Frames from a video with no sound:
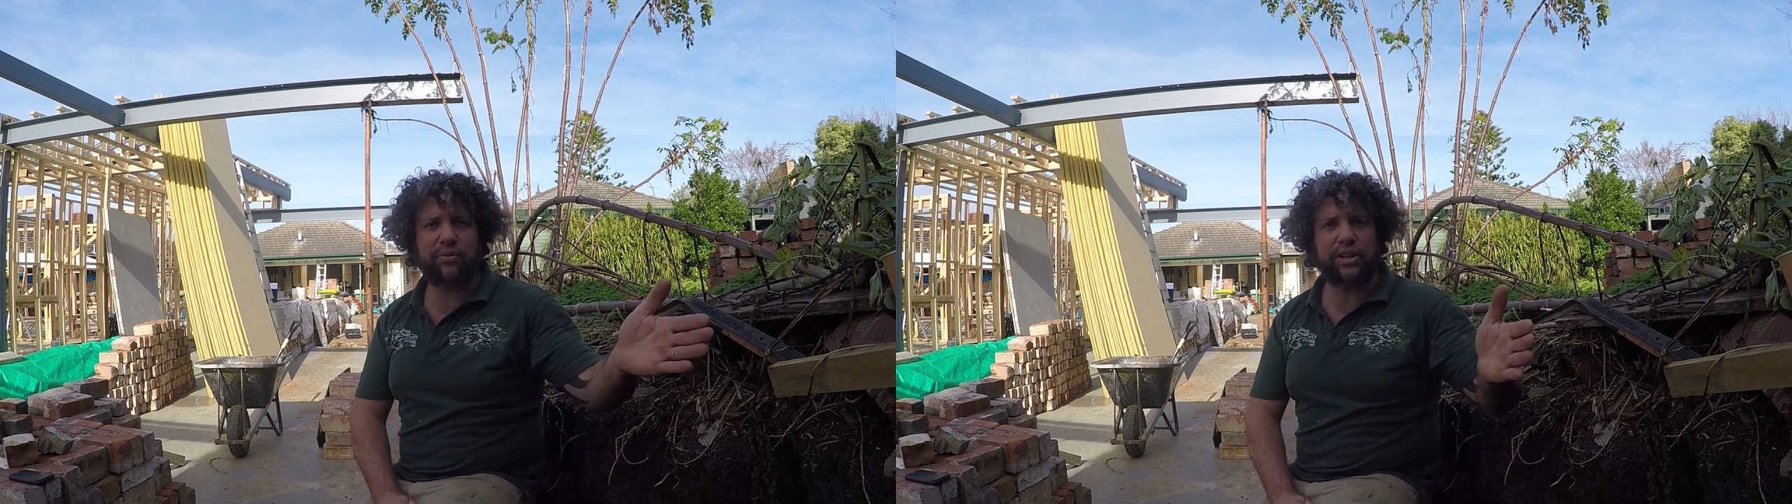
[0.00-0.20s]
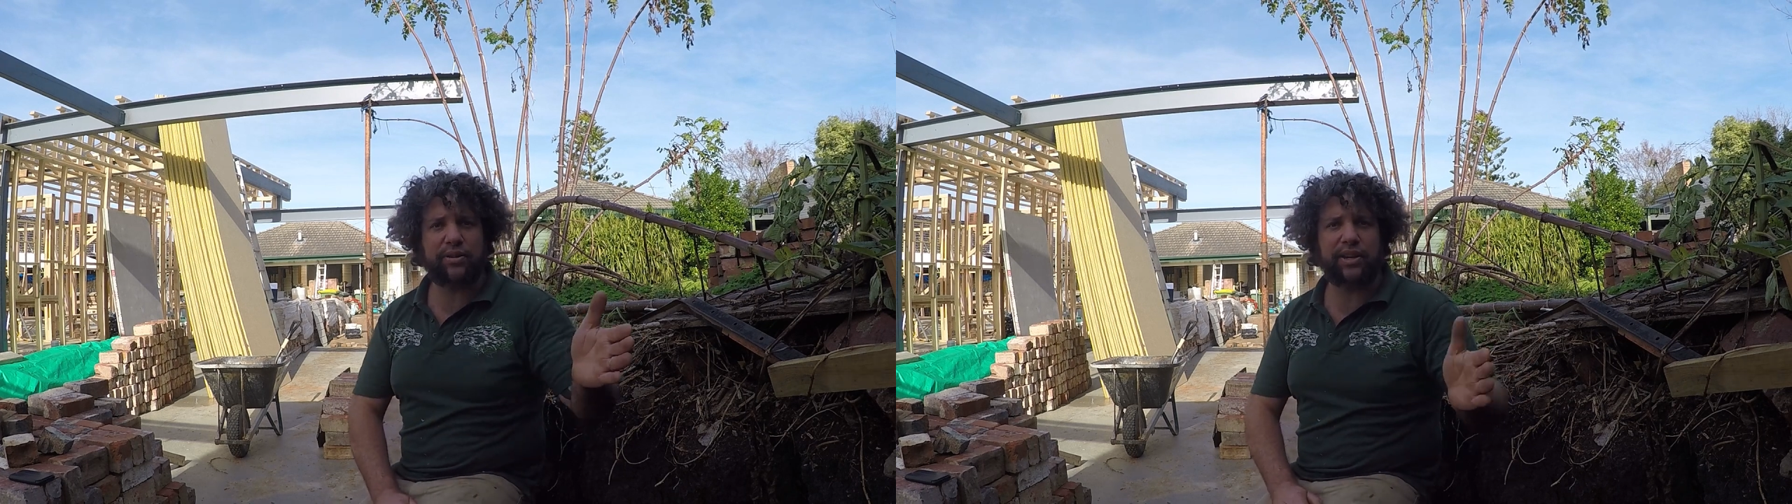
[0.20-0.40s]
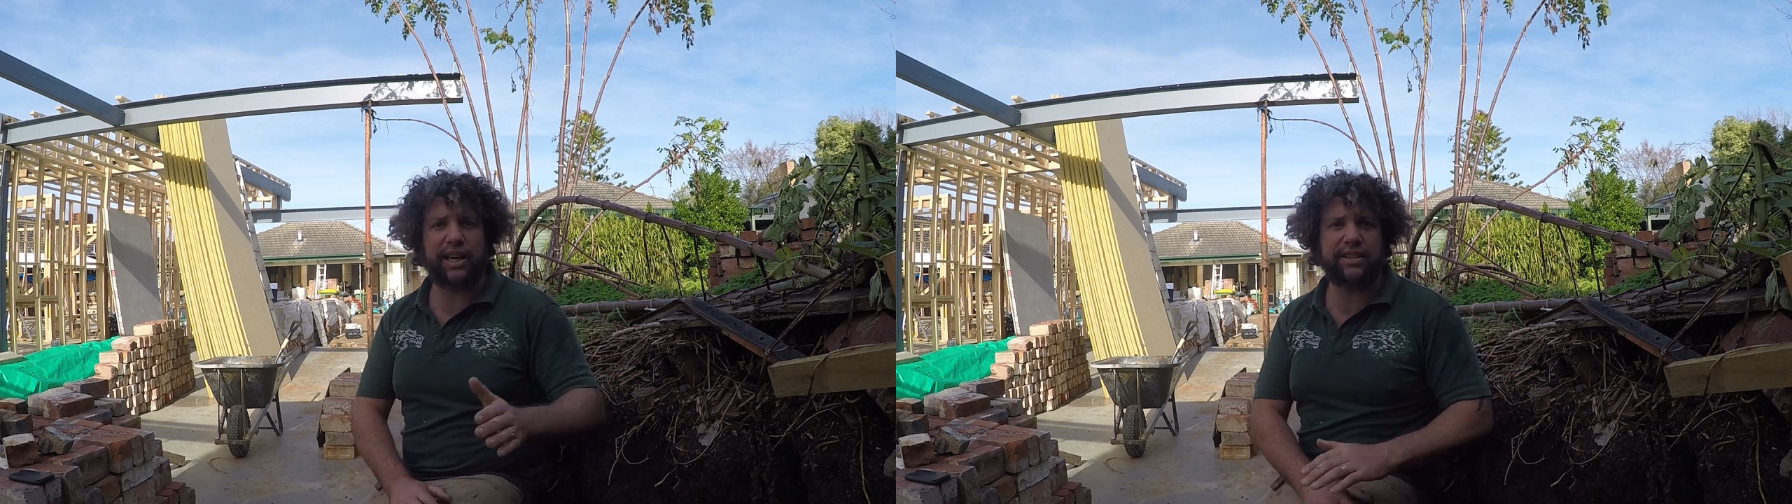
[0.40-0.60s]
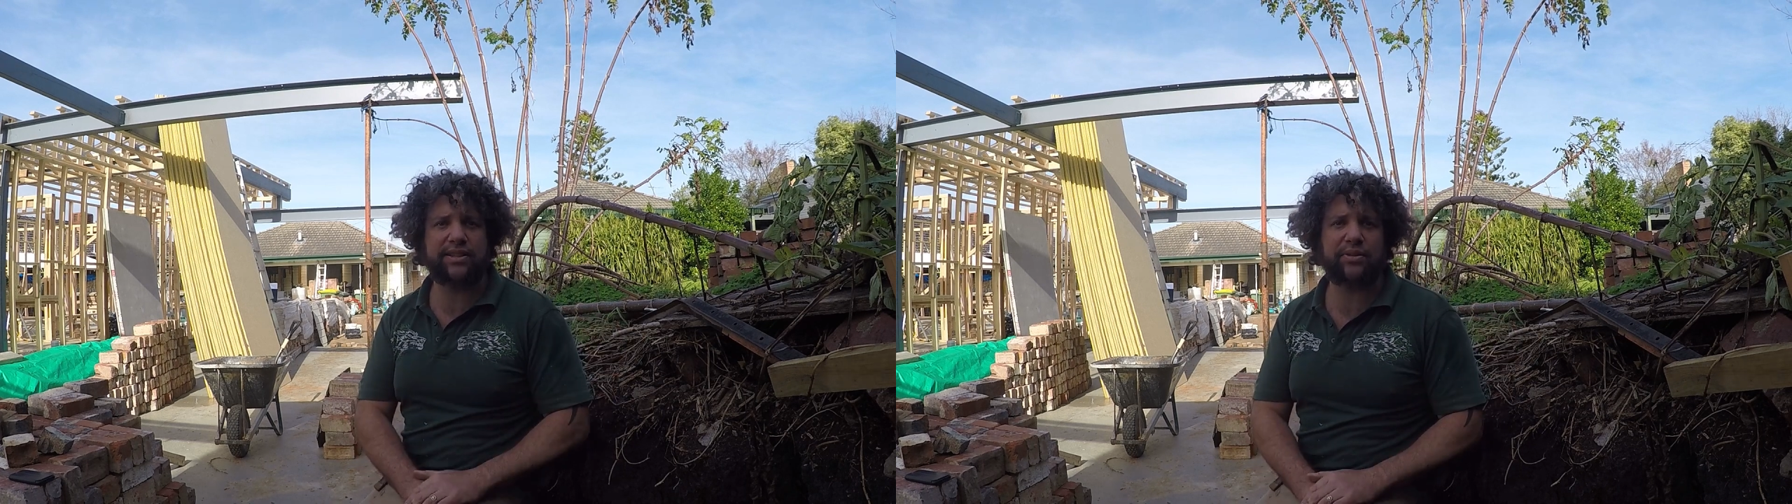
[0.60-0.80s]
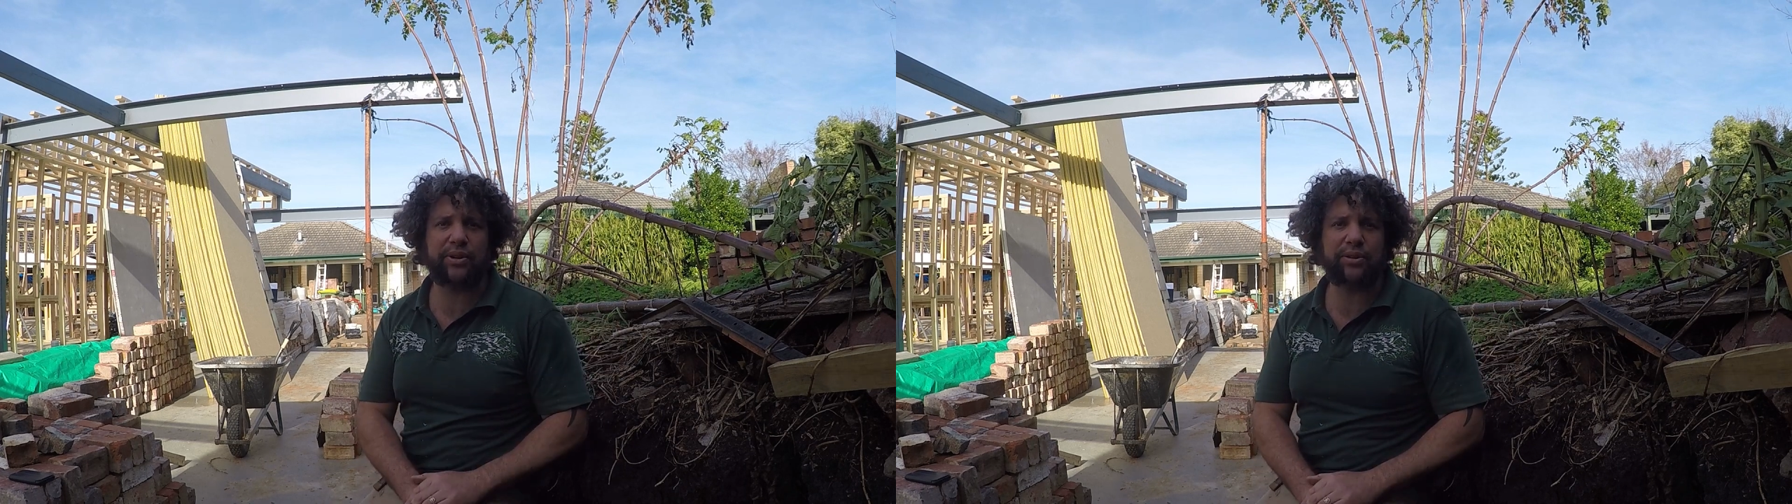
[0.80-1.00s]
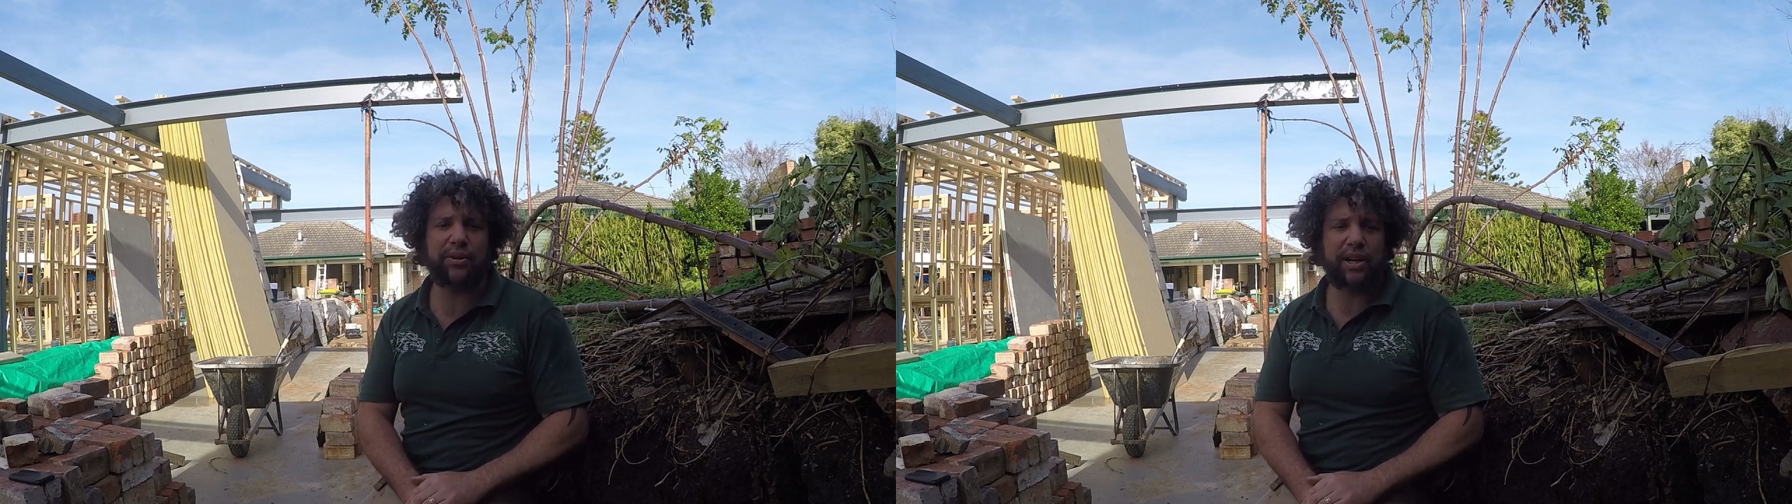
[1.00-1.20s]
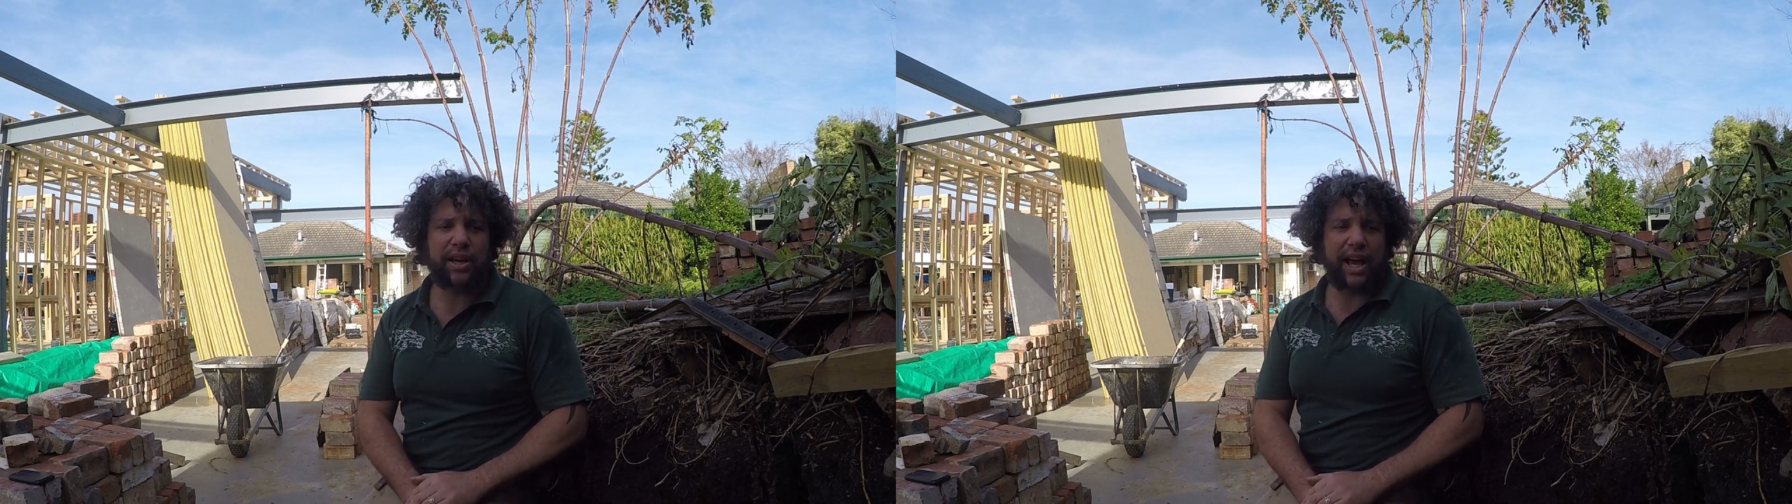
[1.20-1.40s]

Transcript: where they're against soil,